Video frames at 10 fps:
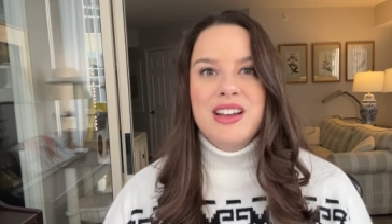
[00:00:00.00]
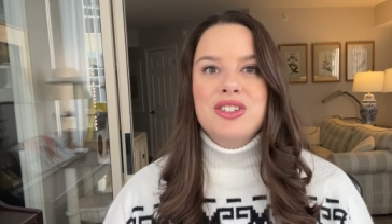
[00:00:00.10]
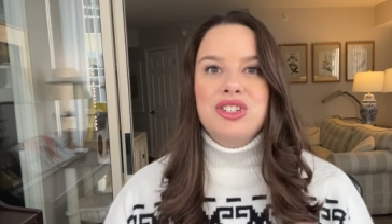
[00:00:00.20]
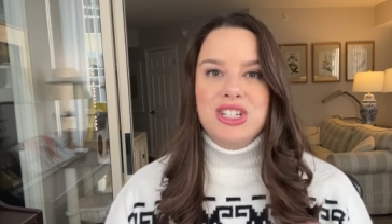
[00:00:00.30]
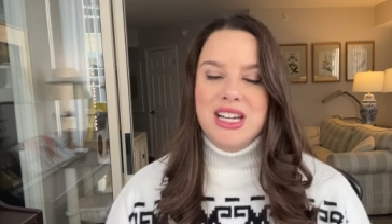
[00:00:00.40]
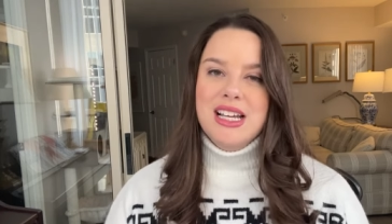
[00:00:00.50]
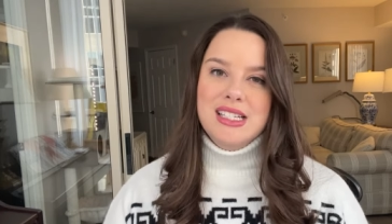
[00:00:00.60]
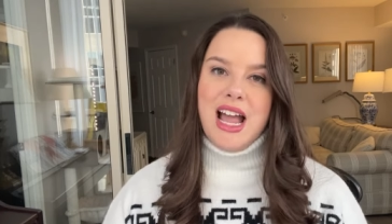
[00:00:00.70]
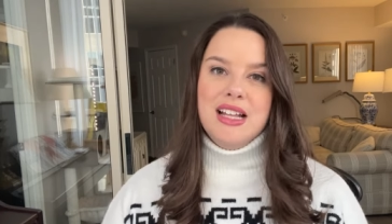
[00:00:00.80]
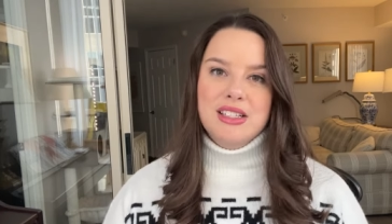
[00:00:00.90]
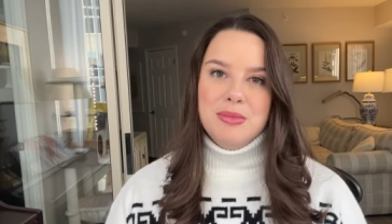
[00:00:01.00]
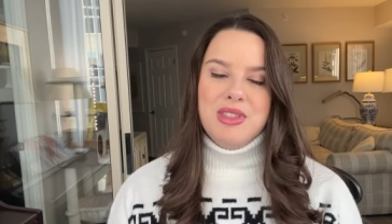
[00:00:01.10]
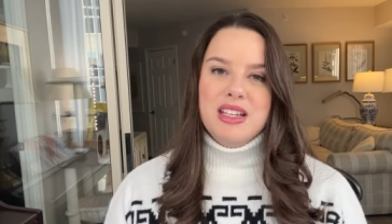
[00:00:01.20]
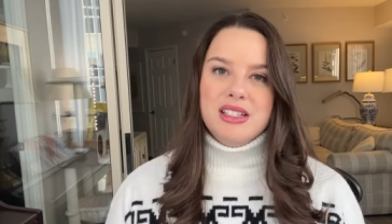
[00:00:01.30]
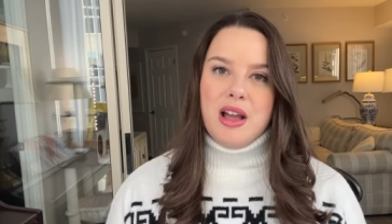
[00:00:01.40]
she has had some
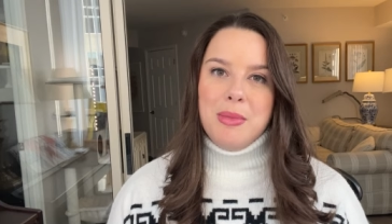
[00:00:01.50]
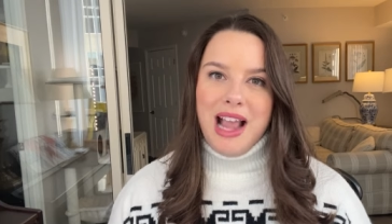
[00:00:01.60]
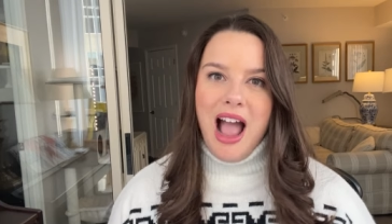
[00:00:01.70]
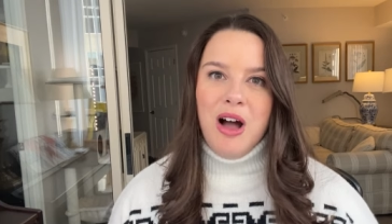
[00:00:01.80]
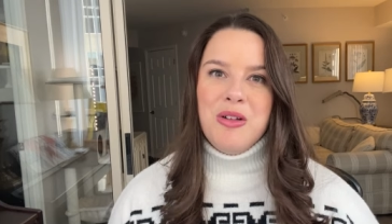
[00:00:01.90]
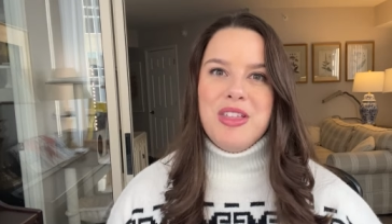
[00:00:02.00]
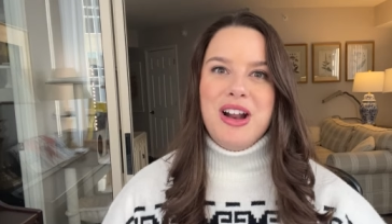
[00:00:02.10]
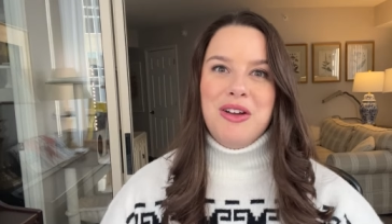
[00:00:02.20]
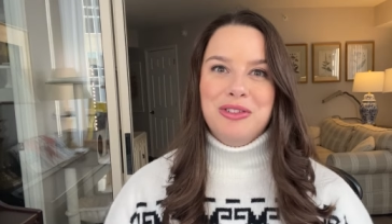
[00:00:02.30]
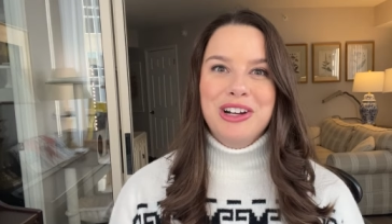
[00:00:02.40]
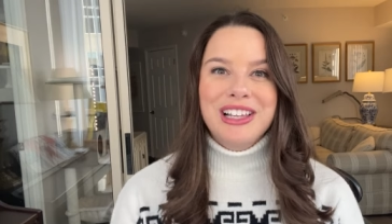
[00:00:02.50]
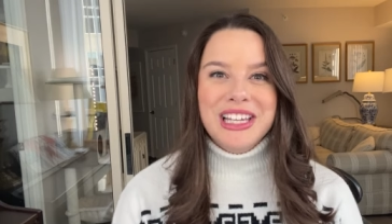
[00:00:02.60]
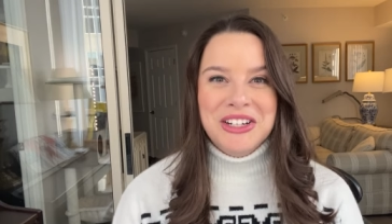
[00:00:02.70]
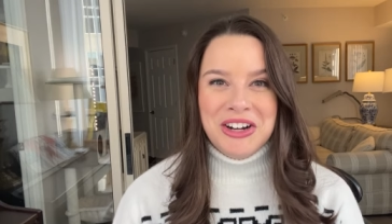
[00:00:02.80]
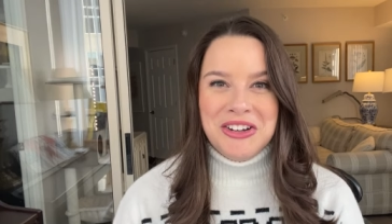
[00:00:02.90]
things coming out that have really
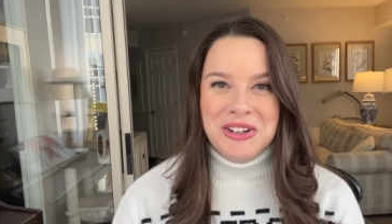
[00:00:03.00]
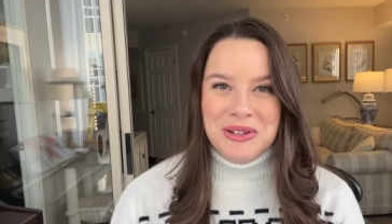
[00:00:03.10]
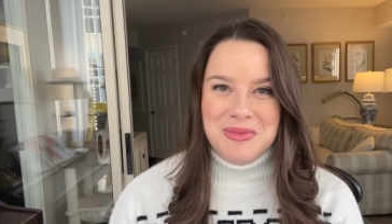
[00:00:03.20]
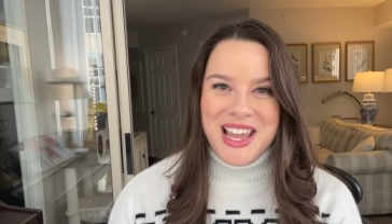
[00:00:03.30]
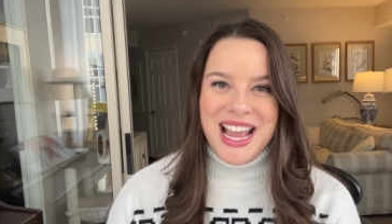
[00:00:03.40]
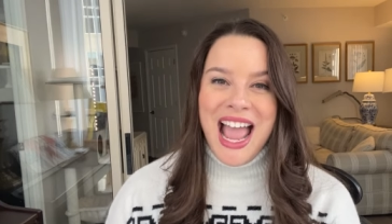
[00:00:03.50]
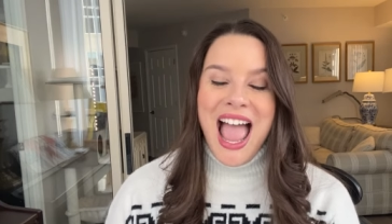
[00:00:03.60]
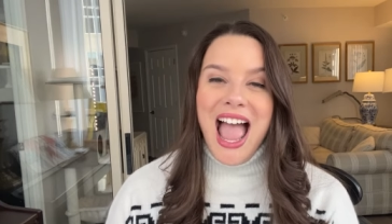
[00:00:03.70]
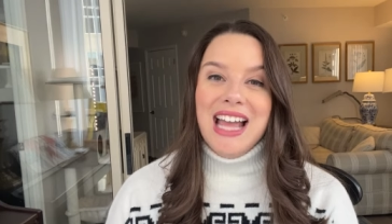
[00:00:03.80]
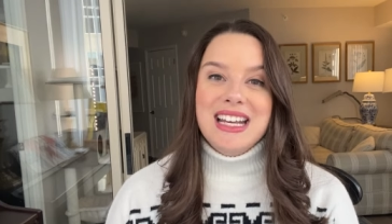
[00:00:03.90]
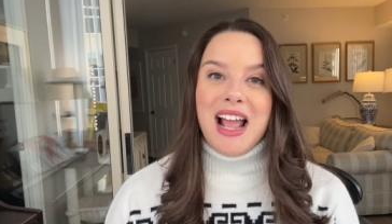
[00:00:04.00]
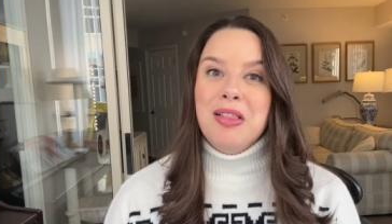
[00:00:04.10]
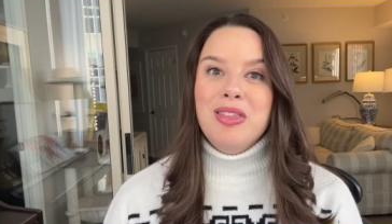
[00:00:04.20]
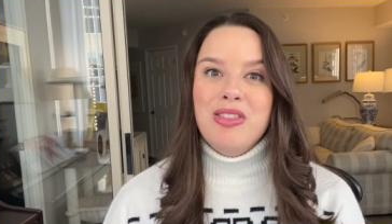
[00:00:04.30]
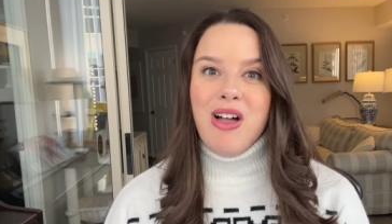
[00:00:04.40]
grown on me, and I
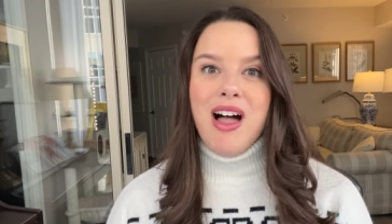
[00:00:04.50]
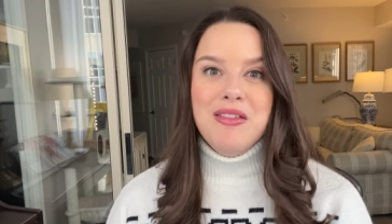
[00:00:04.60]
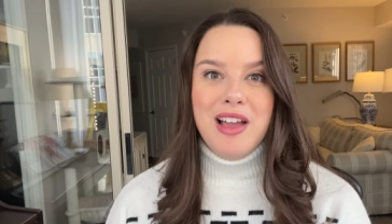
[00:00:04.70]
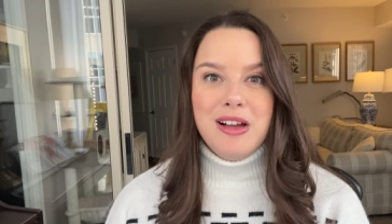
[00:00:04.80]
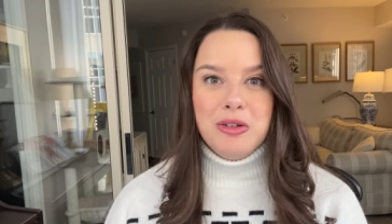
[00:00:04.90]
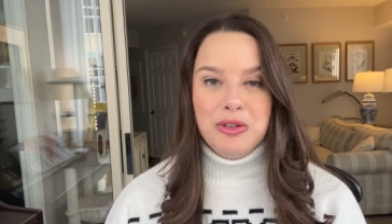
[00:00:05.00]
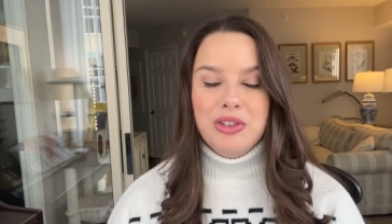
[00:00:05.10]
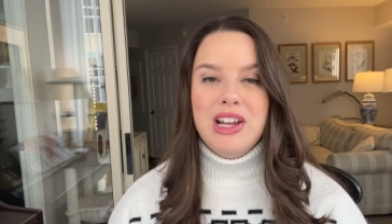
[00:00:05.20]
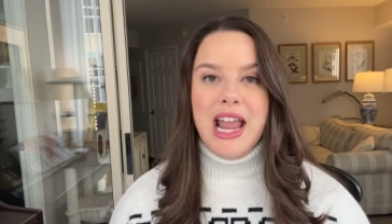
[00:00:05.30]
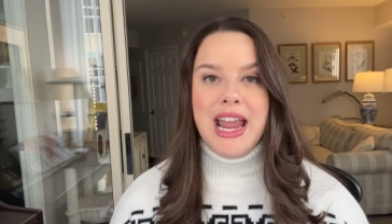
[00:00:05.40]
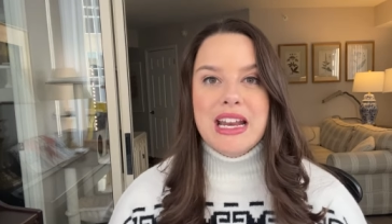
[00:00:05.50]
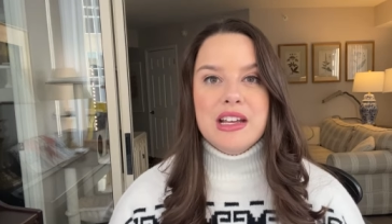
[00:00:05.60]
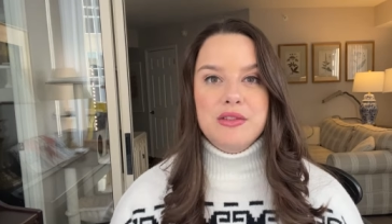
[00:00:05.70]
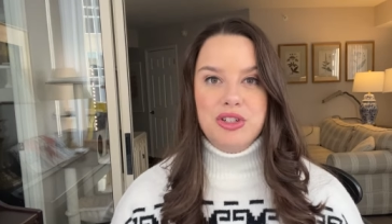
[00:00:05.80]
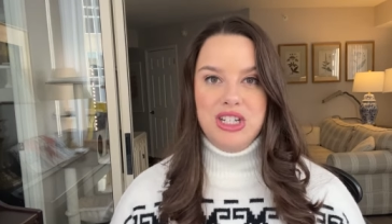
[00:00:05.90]
love how
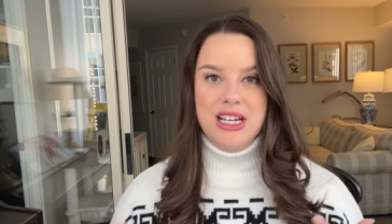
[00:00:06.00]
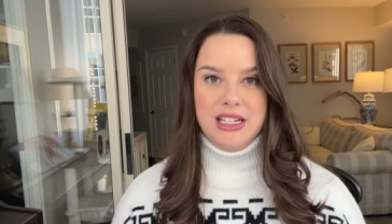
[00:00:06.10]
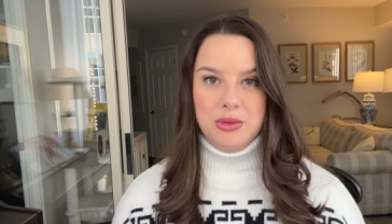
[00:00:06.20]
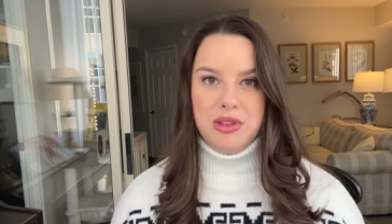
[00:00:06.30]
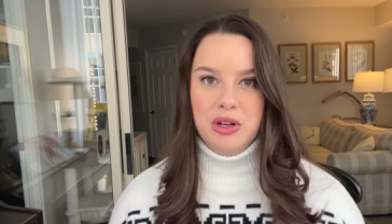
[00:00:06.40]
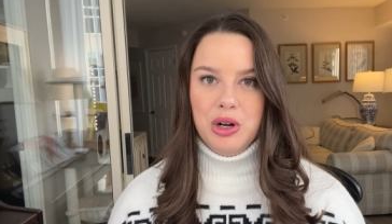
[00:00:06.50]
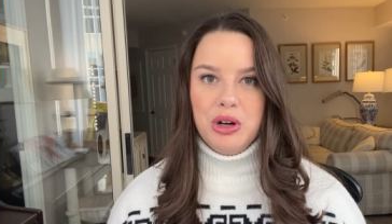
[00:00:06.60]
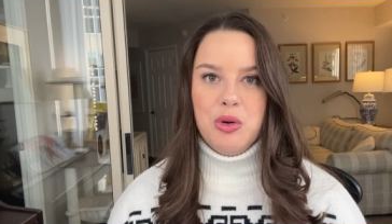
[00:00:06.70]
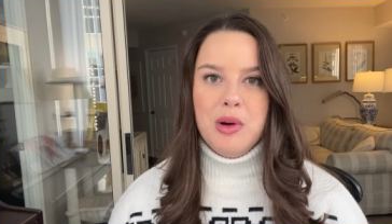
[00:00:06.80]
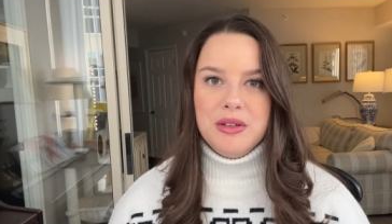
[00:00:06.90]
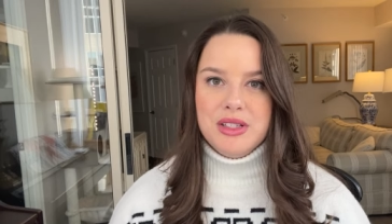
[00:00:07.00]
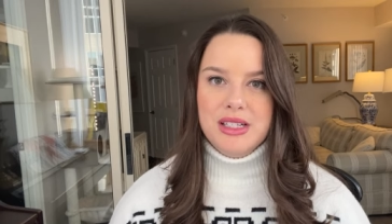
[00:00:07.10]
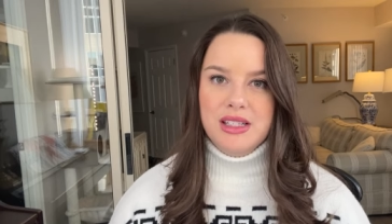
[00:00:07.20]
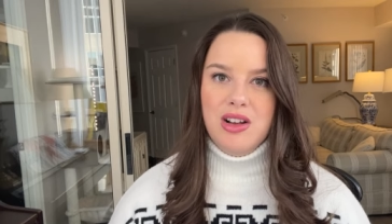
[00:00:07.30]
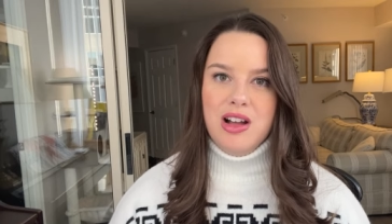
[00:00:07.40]
creative she gets with her quilts.
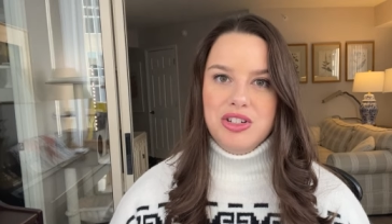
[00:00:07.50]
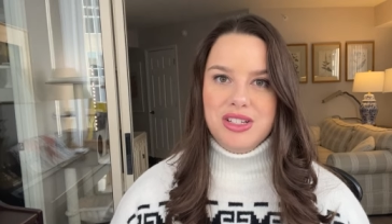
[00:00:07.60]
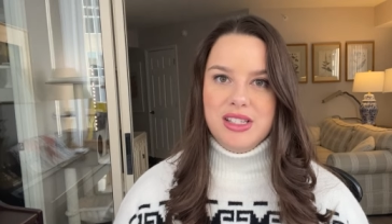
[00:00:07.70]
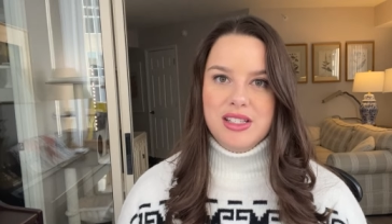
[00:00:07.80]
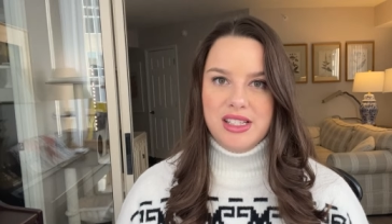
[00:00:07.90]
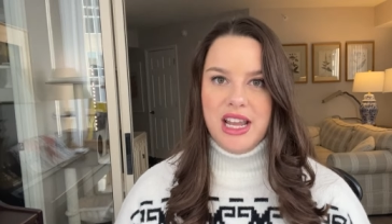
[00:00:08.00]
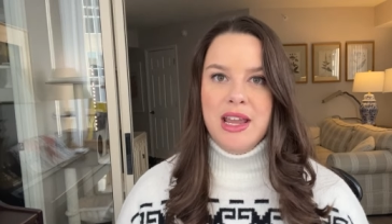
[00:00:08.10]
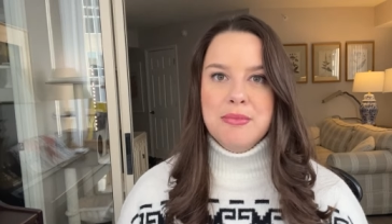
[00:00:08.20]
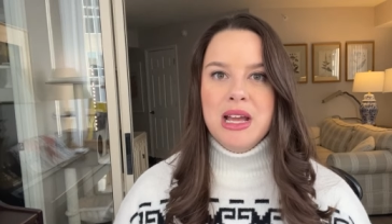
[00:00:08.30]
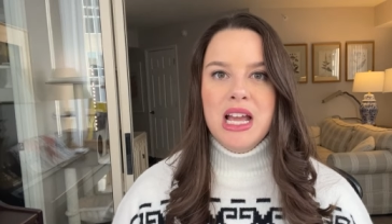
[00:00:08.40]
It's not just the same